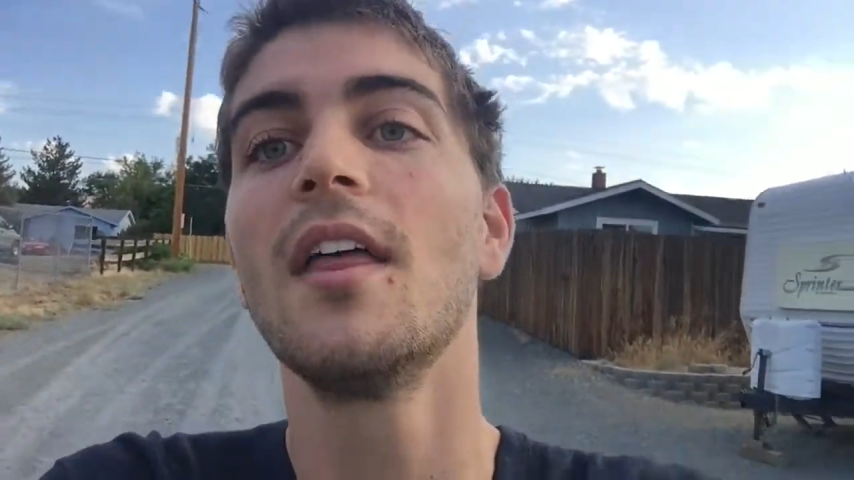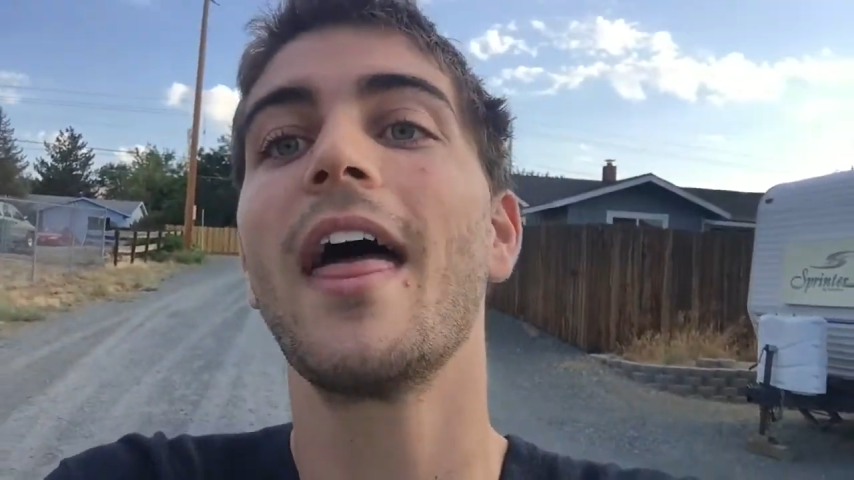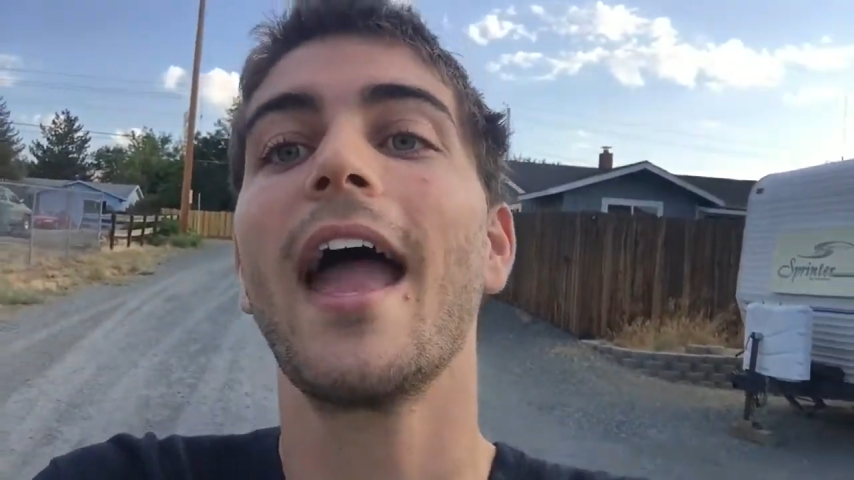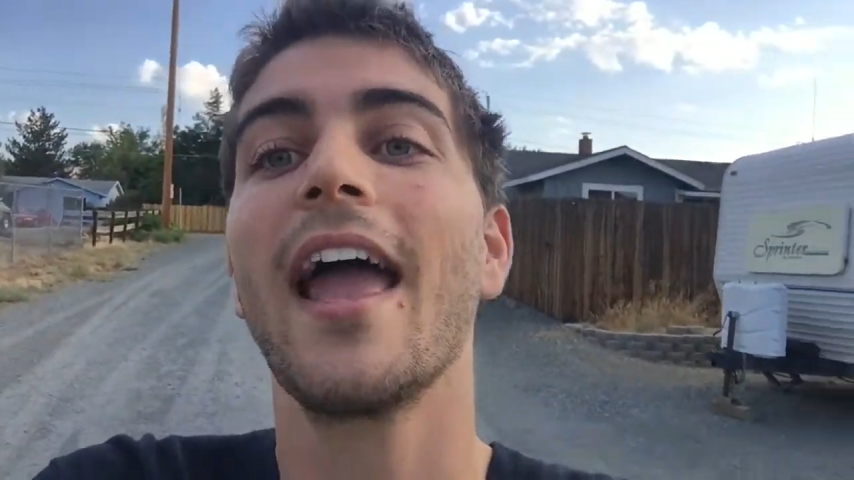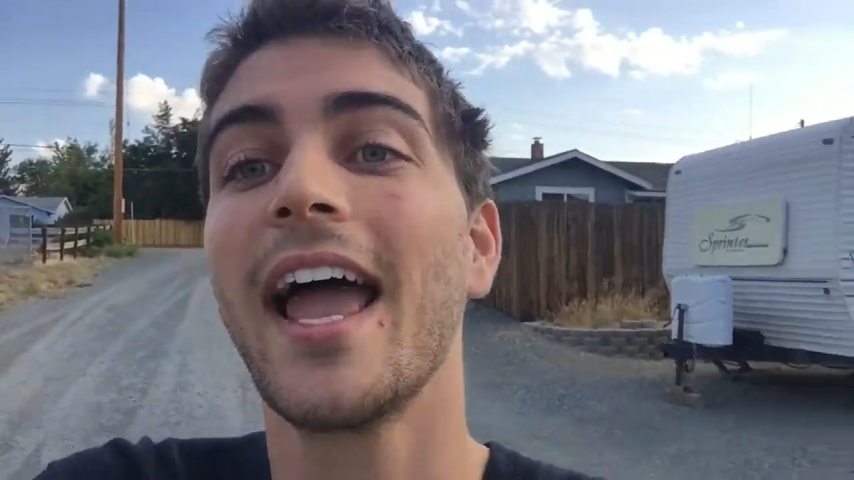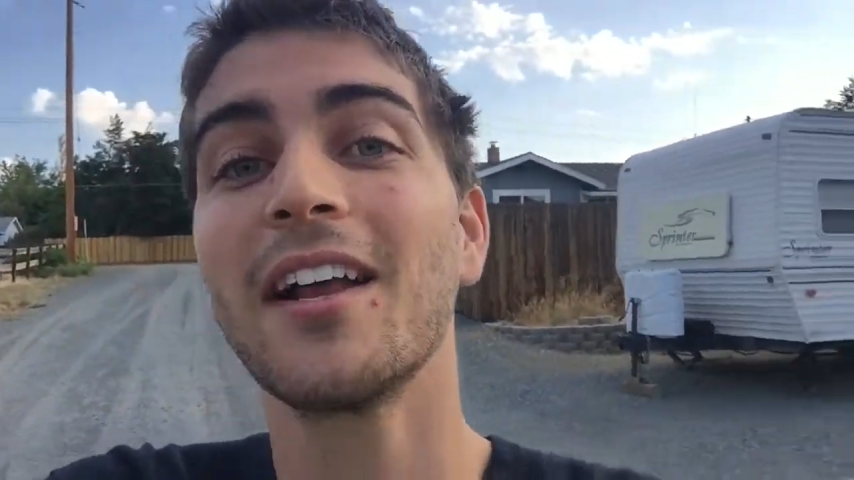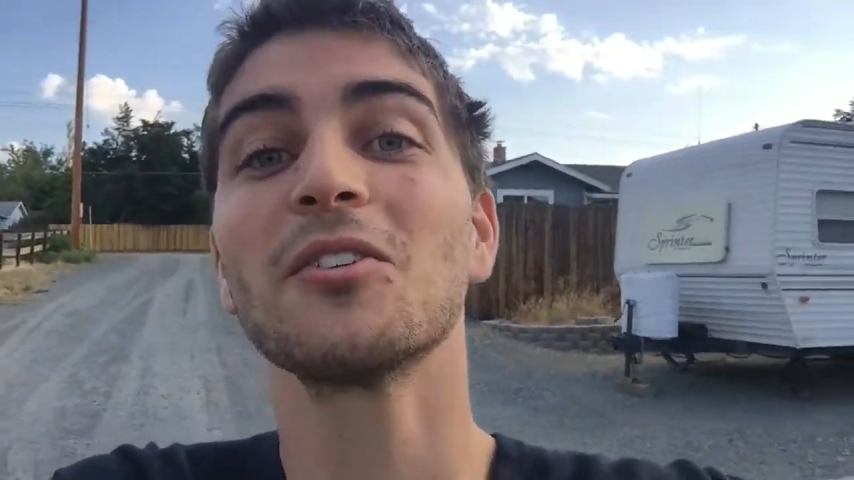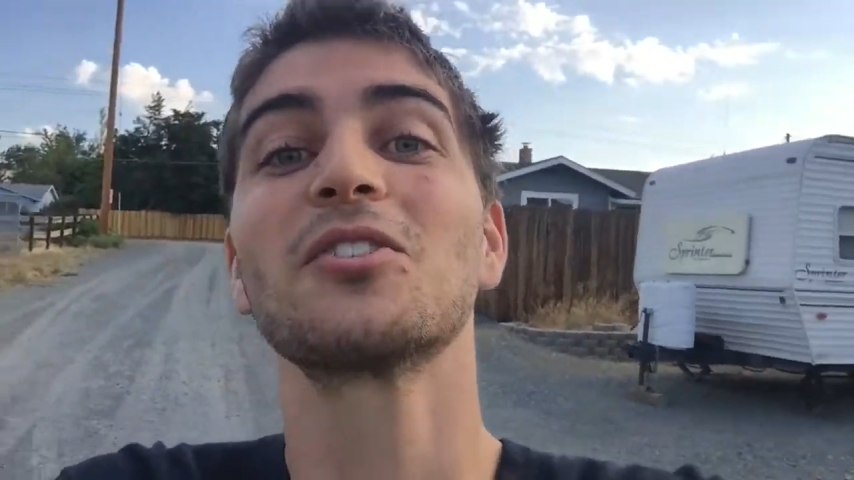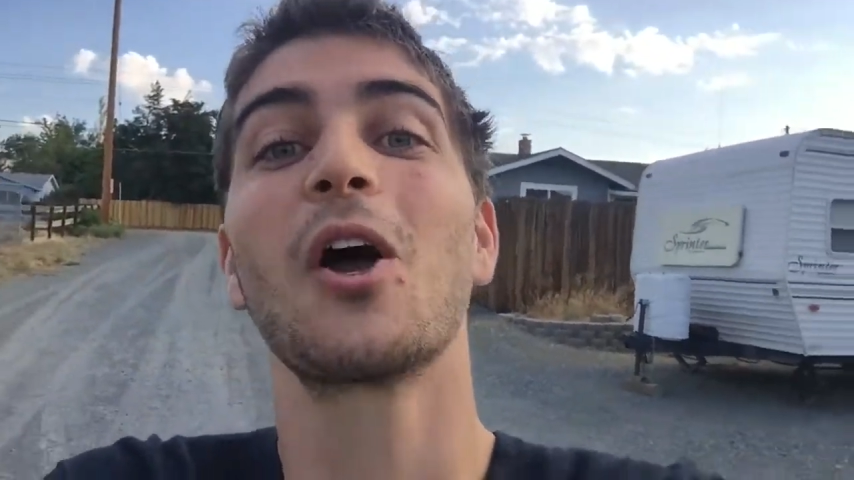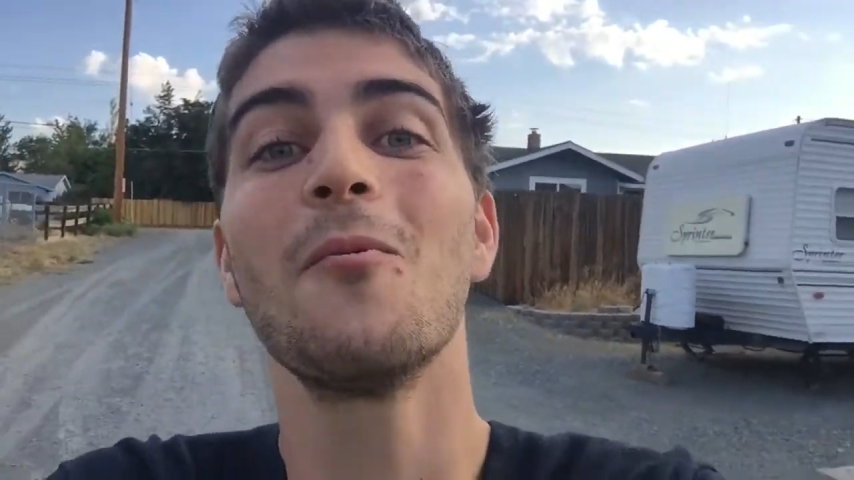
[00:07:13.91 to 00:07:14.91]
that
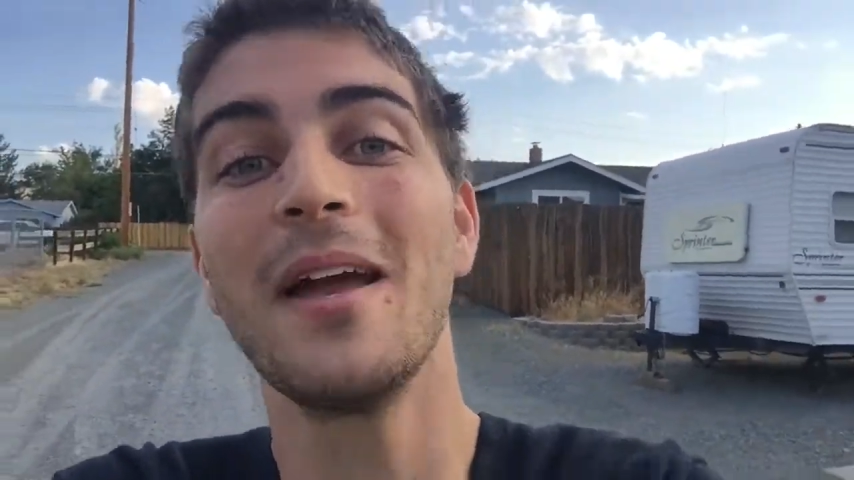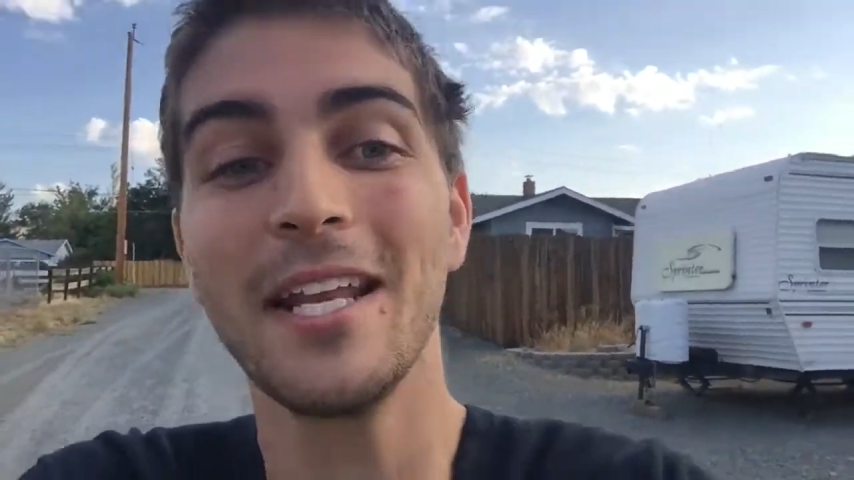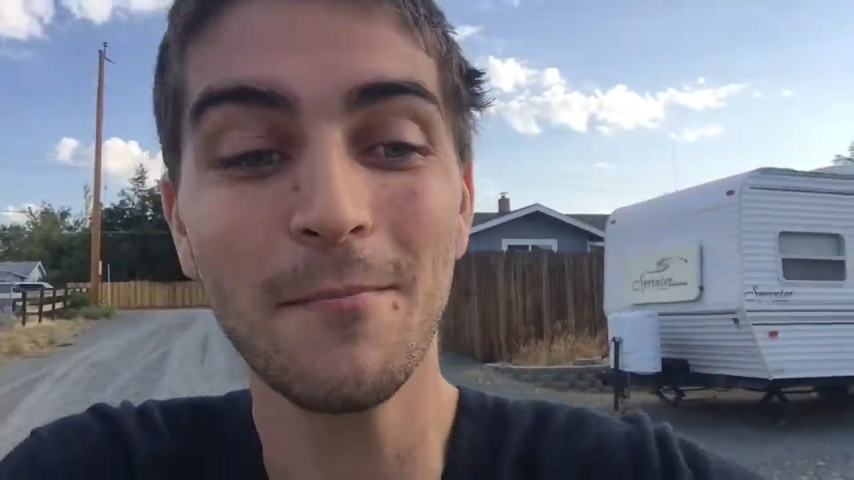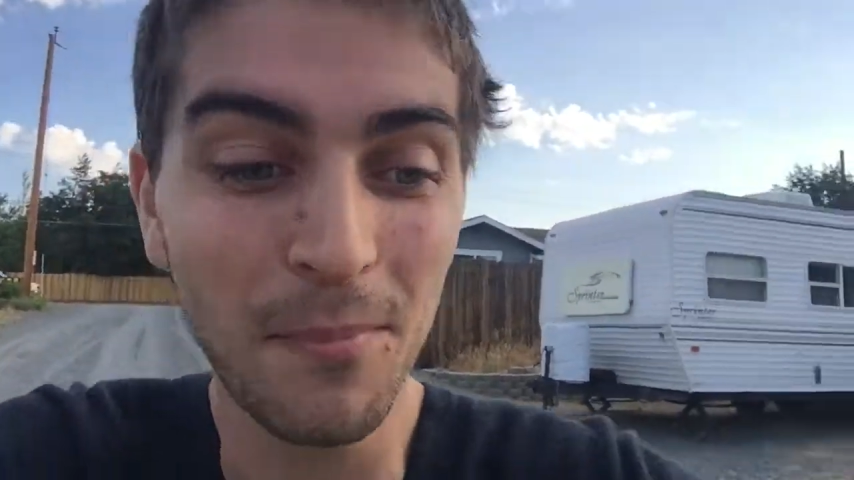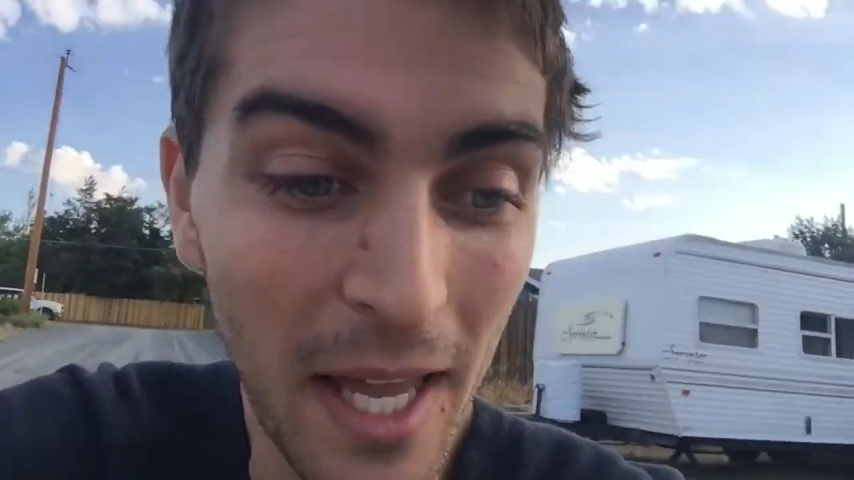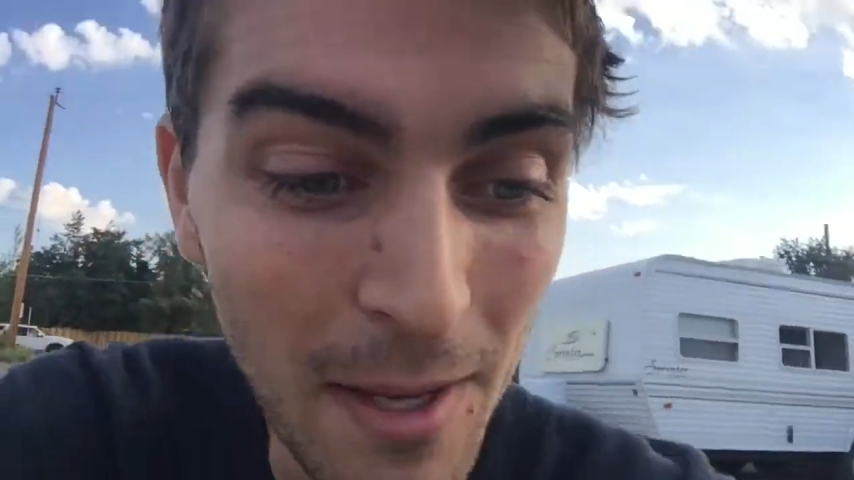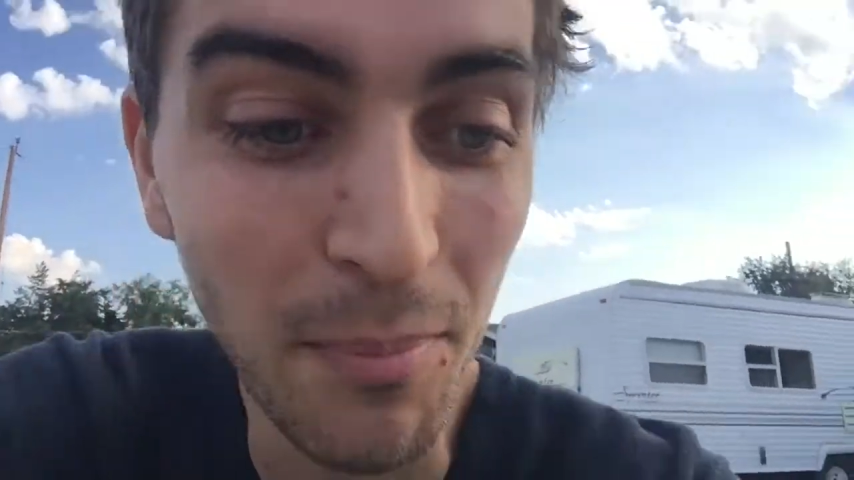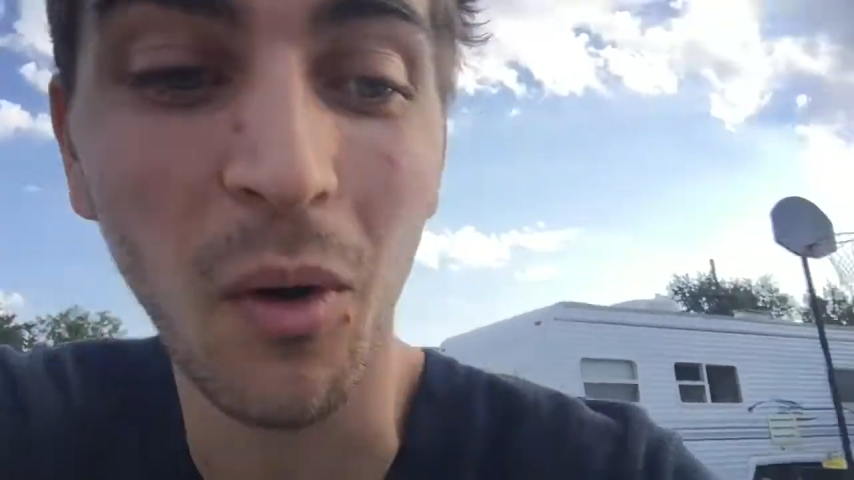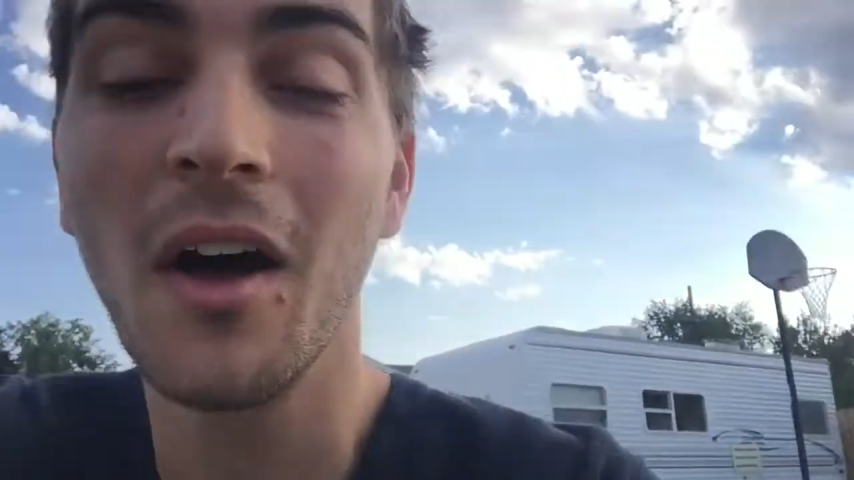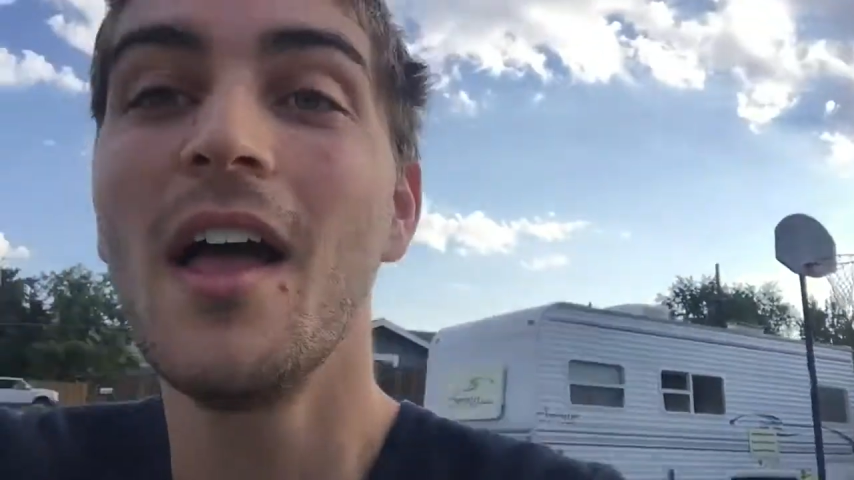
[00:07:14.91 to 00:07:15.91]
handle so many
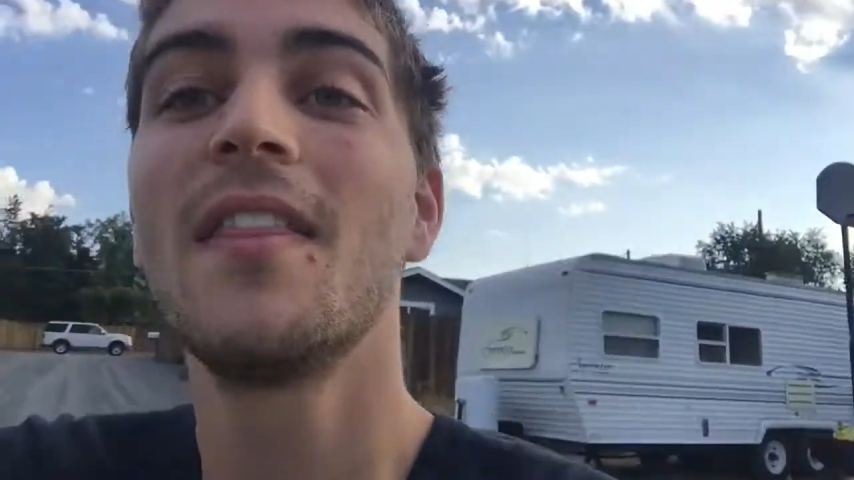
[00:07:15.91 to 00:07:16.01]
people